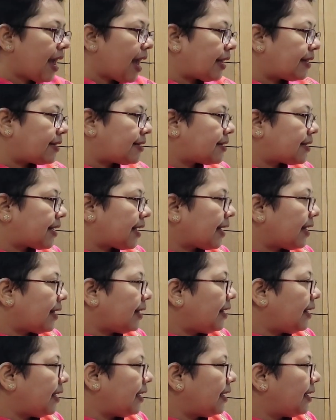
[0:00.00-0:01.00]
And
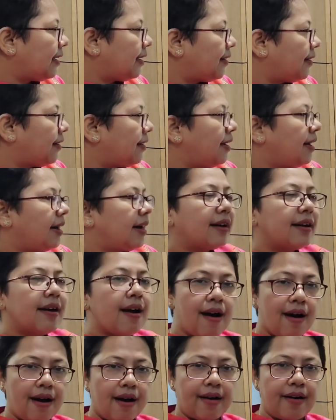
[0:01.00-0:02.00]
secondly here,
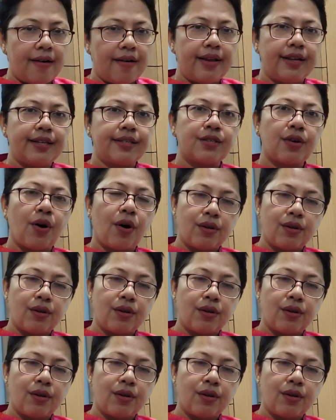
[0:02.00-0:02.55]
car is